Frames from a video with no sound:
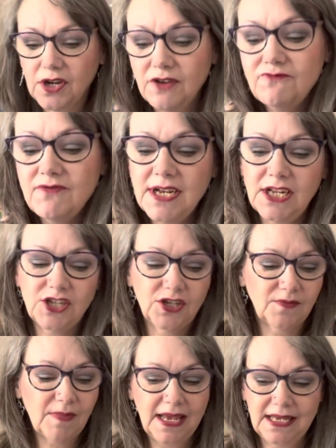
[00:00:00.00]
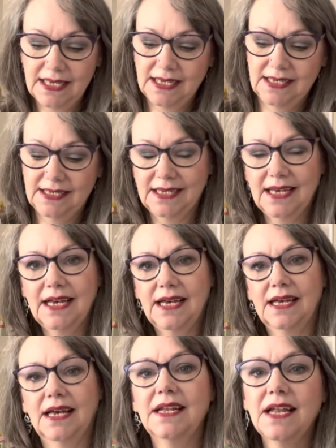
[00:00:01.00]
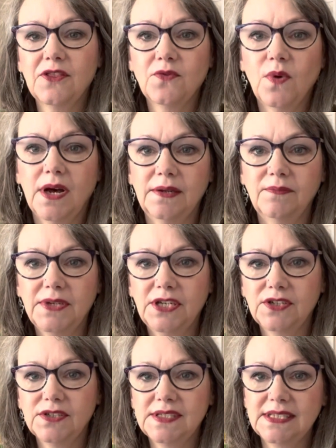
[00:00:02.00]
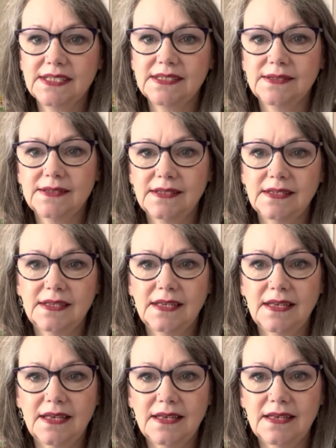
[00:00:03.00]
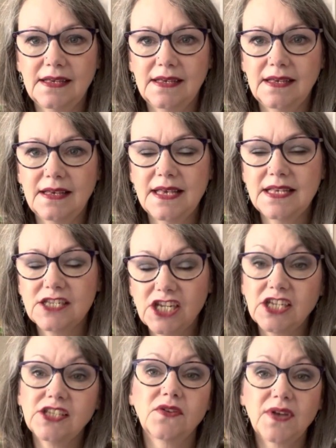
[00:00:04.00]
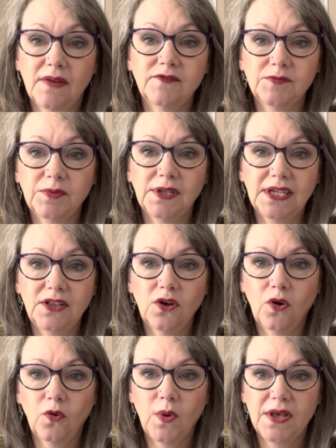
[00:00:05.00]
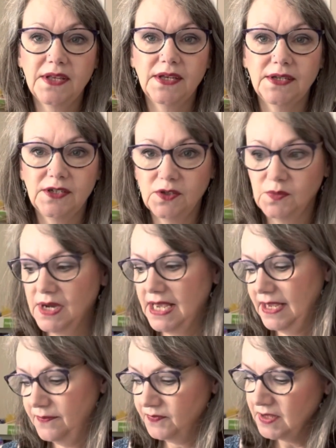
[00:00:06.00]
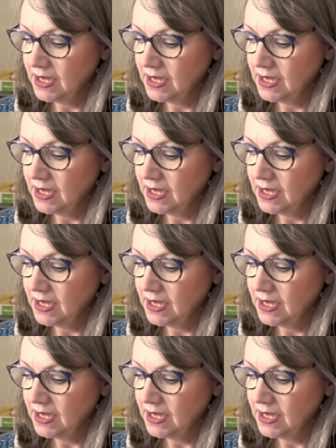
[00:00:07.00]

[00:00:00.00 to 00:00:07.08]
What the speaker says: I really should make another one because it's just so comfortable in the hot weather to wear.